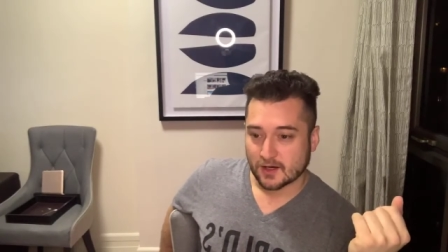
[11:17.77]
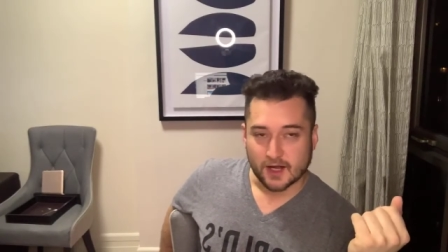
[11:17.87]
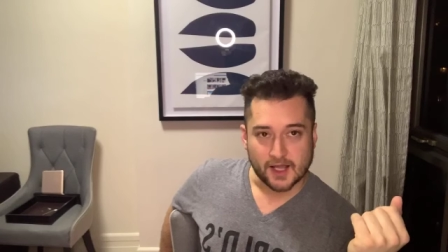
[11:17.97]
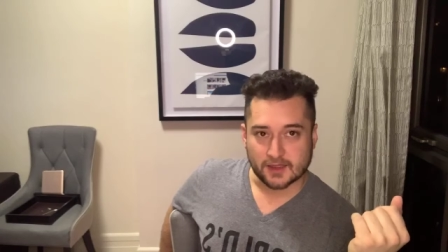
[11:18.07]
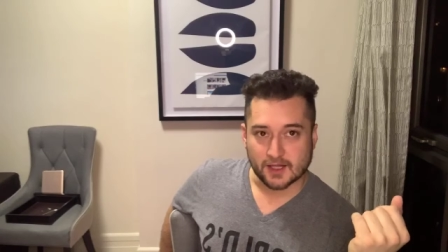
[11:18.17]

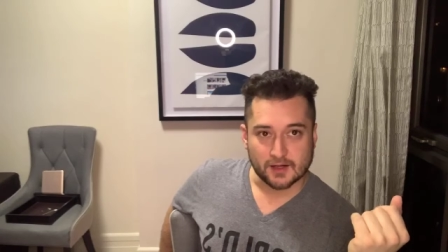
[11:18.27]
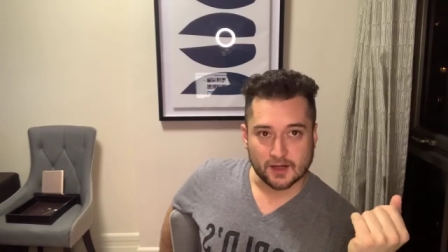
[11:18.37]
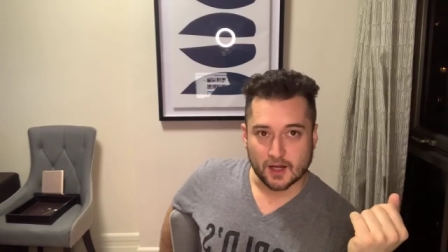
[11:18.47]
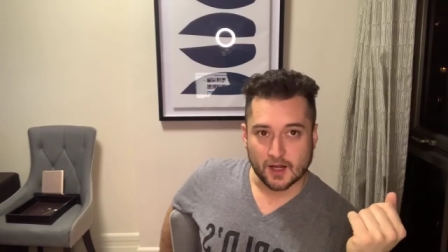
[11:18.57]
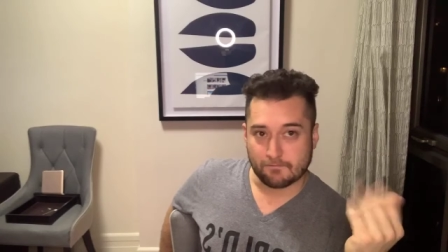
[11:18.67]
I think
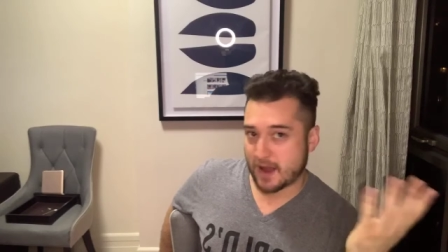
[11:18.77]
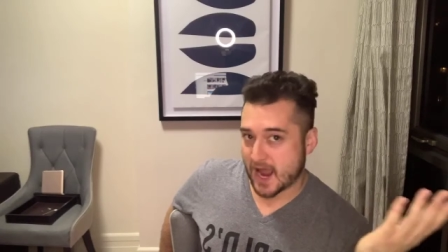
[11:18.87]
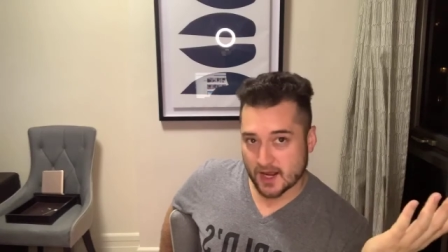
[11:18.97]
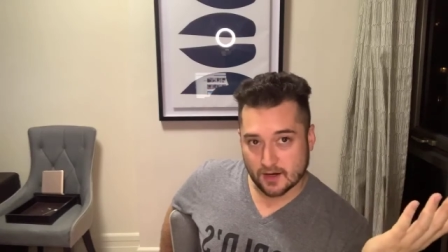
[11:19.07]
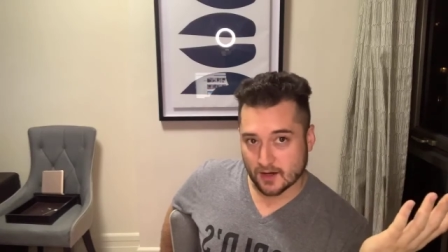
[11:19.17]
a
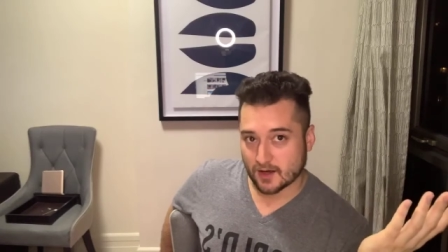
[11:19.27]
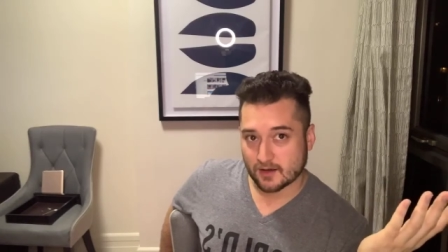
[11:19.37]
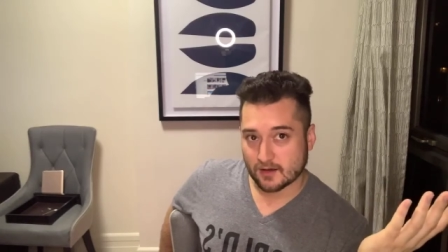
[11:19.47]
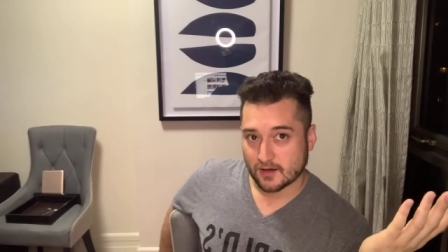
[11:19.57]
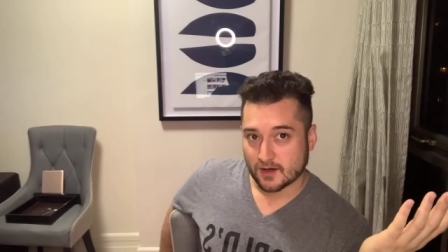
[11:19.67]
panda
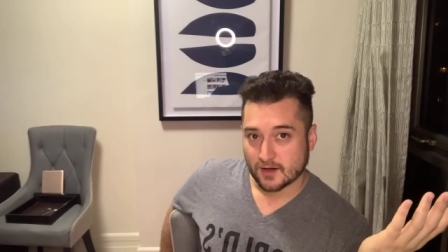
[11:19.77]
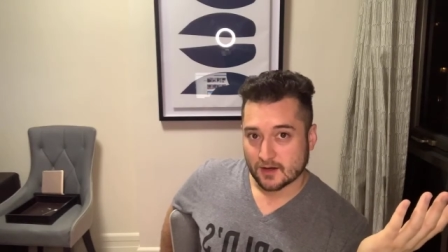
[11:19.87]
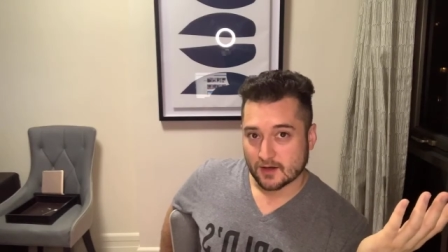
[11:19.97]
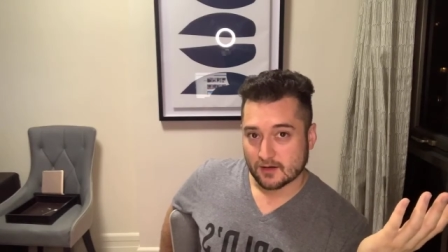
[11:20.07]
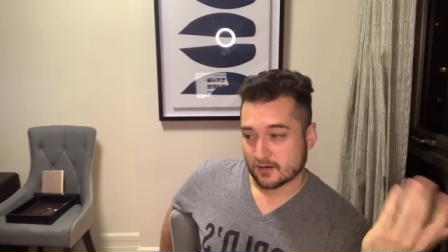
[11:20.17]

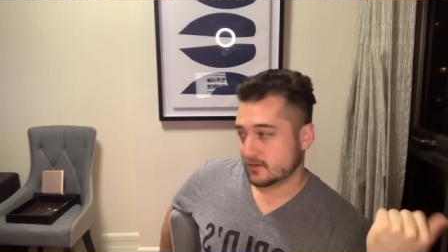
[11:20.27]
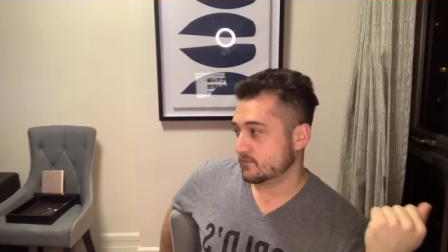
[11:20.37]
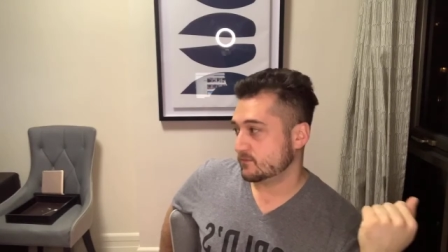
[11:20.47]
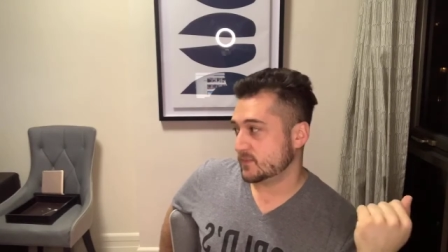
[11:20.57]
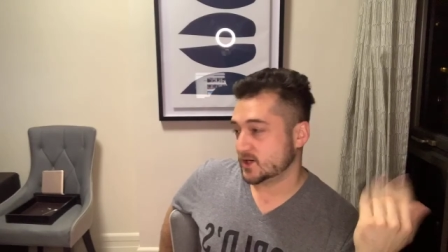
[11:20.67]

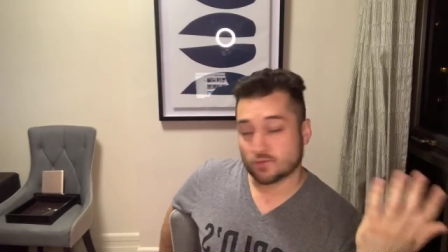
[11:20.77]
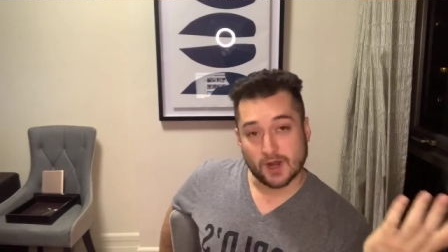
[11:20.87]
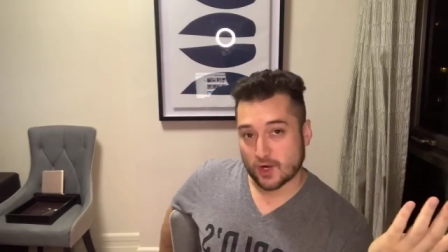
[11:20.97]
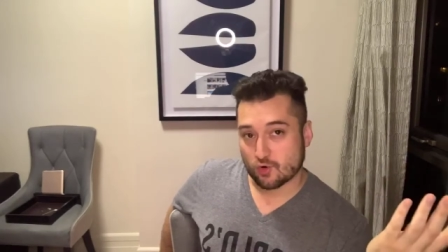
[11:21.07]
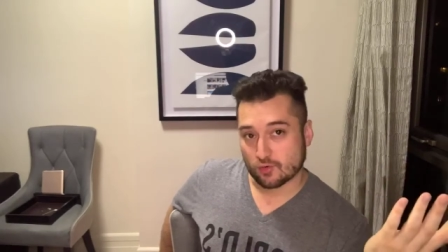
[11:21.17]
is
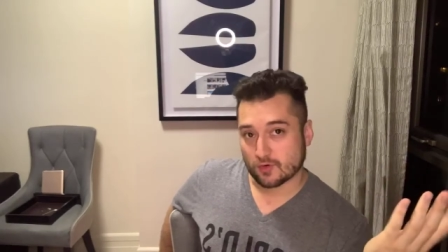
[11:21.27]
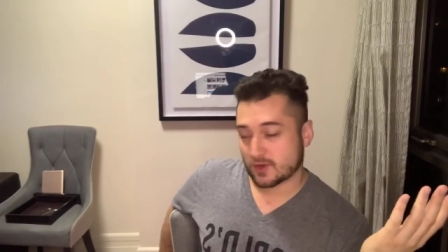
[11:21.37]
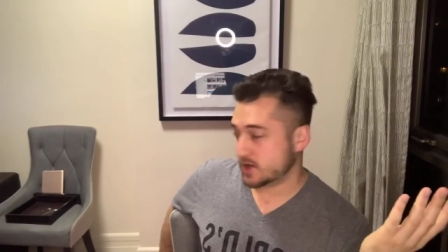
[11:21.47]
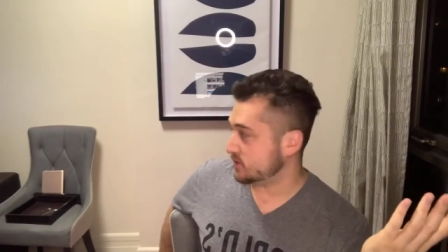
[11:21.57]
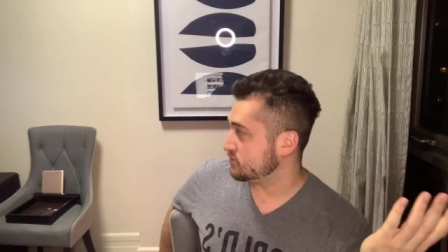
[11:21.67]
way cooler
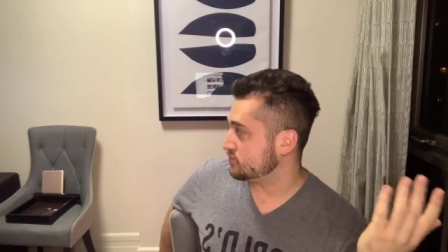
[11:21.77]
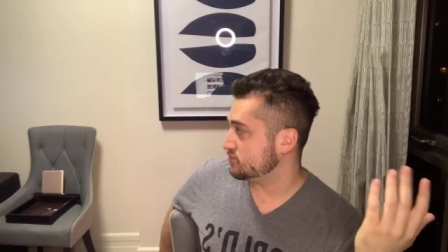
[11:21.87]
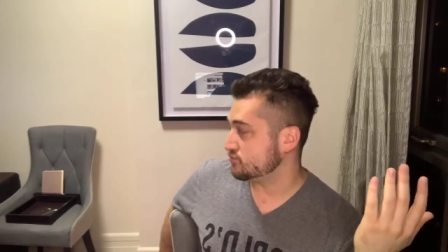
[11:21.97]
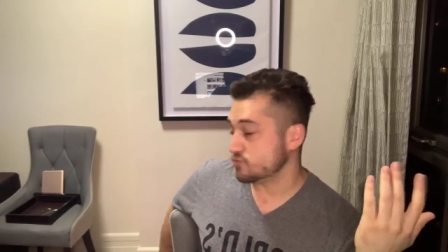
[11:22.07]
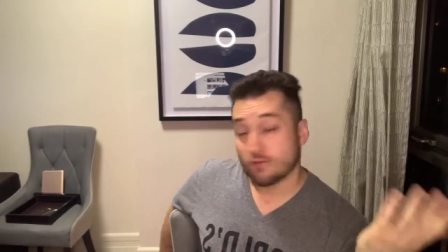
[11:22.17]
than
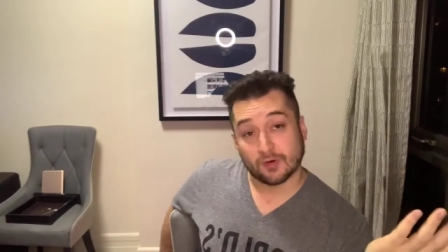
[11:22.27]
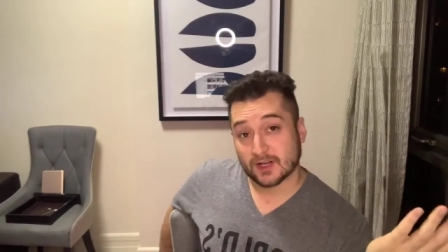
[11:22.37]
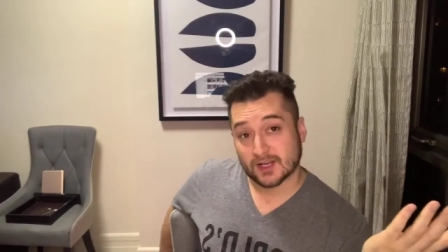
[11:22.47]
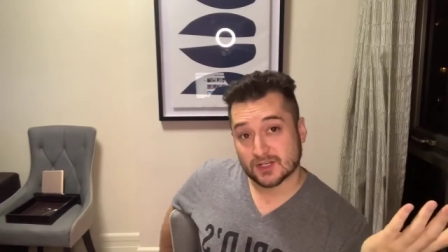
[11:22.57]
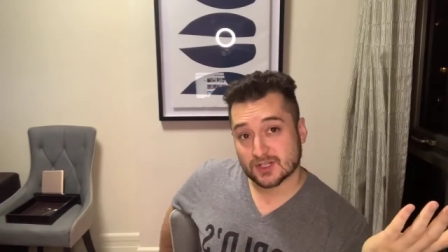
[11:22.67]
Uber
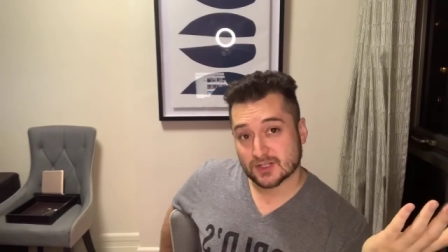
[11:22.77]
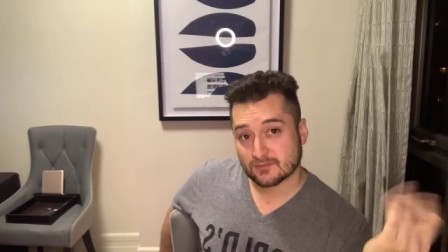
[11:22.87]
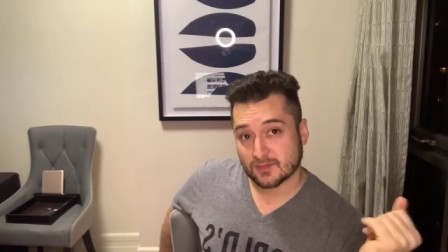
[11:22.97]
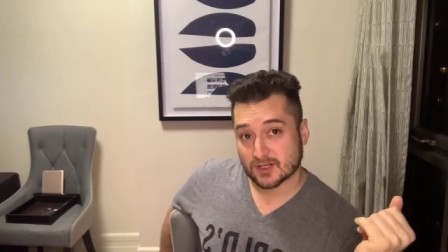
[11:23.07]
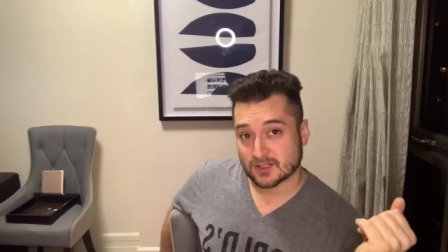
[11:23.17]
Eats.
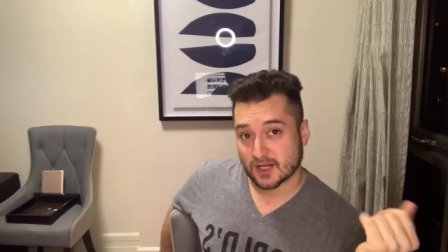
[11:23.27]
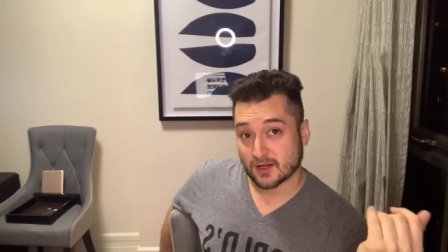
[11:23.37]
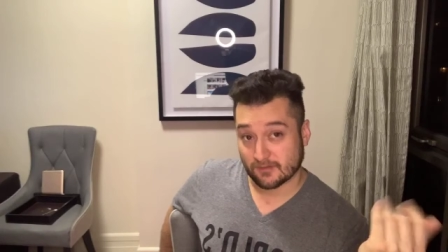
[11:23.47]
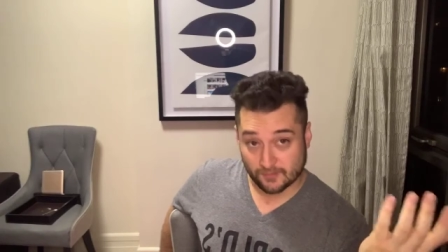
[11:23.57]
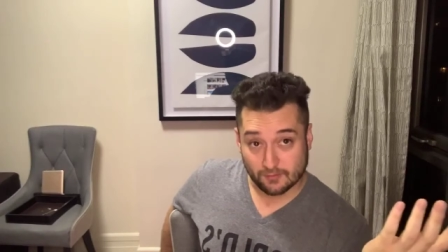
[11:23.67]
It's
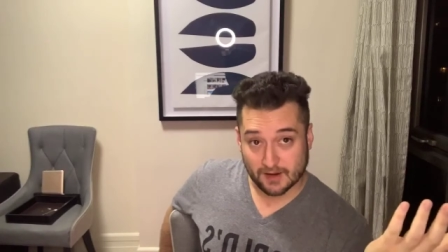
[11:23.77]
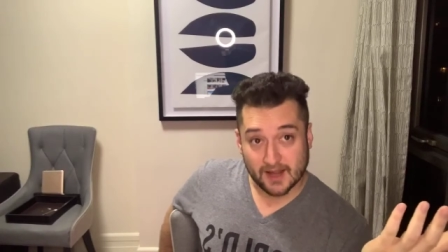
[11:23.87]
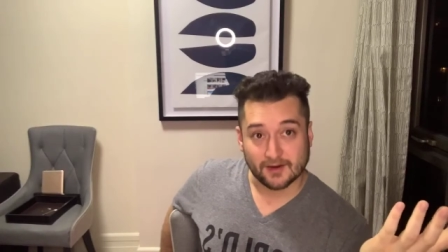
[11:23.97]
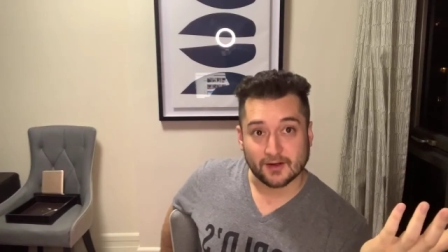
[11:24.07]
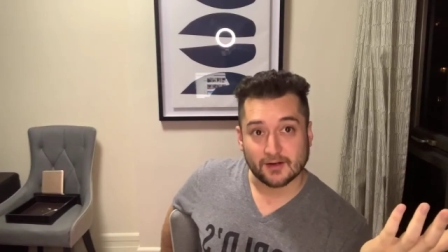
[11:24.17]
like a food
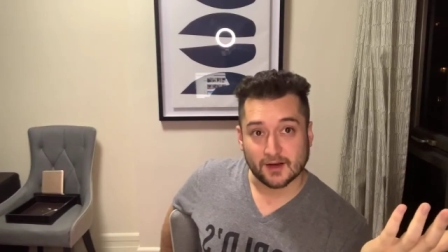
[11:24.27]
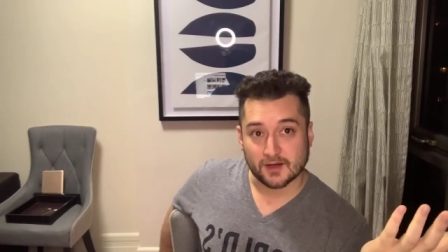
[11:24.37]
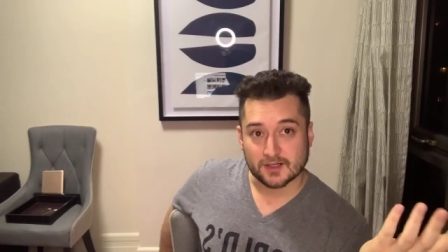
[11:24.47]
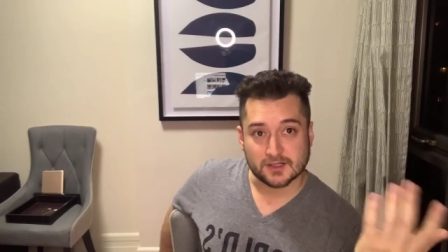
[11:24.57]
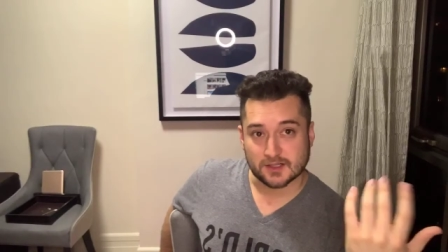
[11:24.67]
panda, and
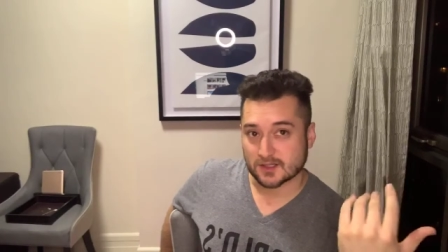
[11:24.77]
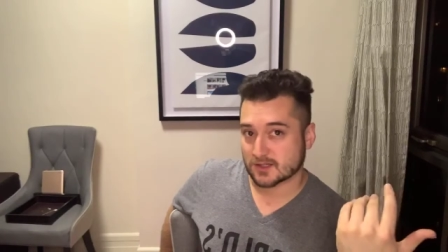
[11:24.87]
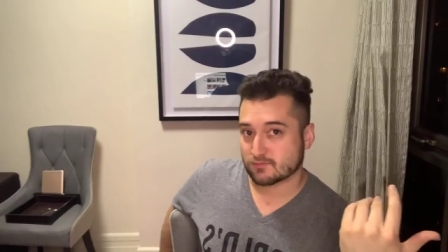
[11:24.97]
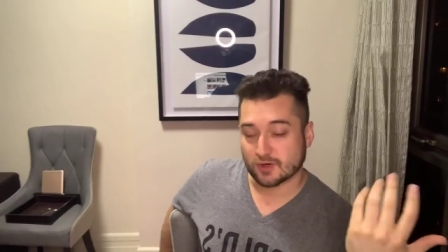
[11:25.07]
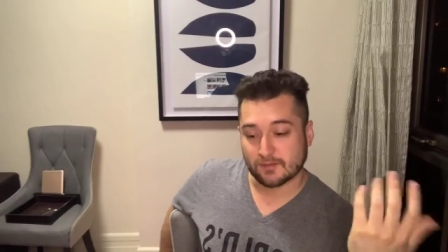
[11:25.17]
it's it's this
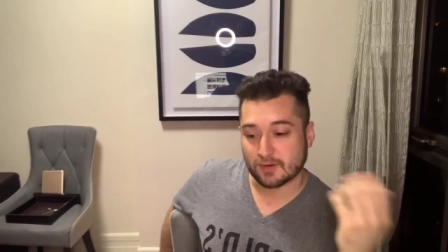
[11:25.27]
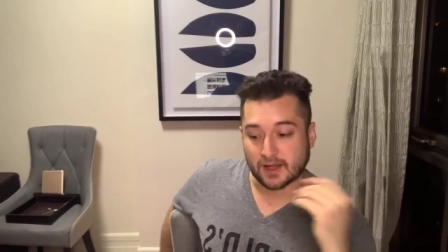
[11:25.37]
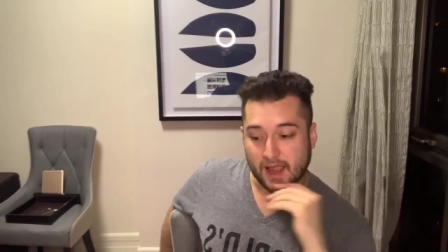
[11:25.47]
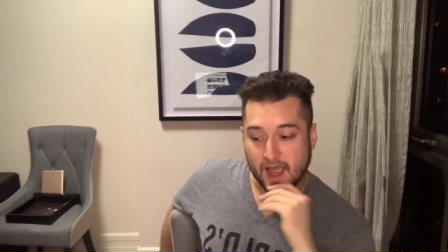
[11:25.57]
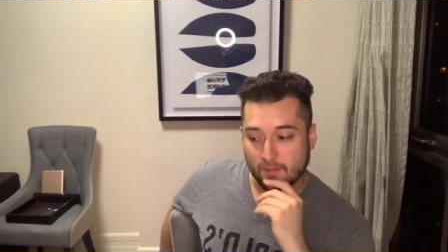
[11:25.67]
pretty
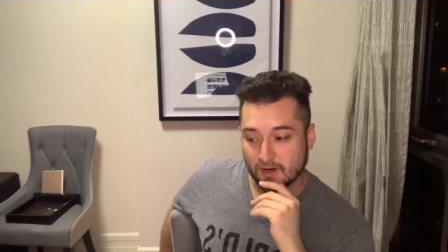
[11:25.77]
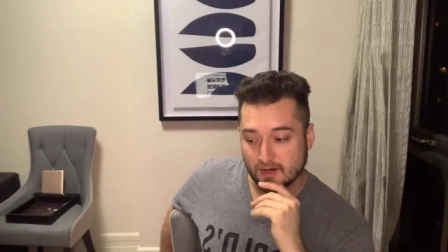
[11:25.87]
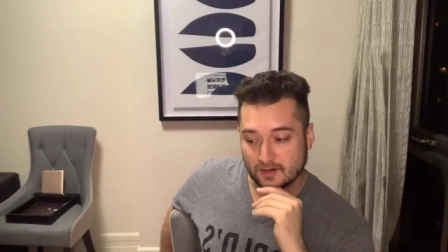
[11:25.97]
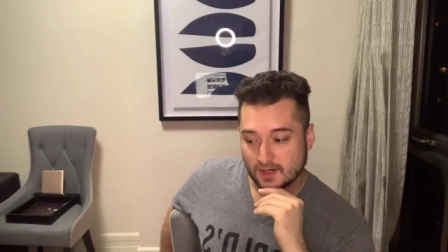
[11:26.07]
pink app, and it